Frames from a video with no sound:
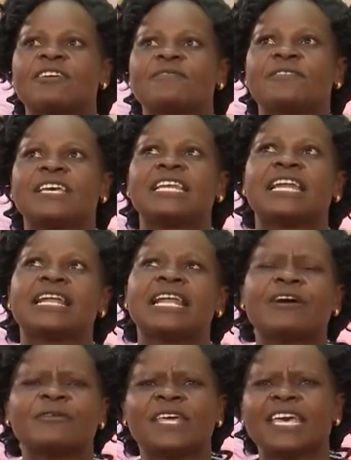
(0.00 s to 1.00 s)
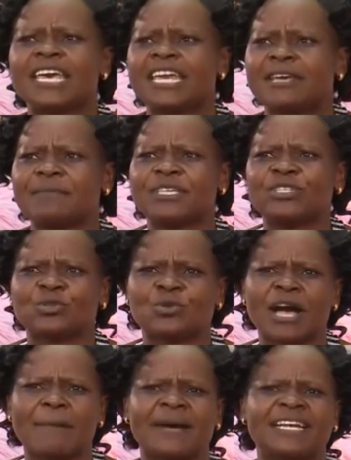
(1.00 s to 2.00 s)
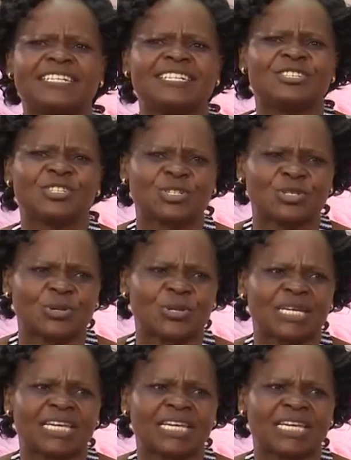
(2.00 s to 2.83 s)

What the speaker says: If he'll allow the enemies to come and destroy,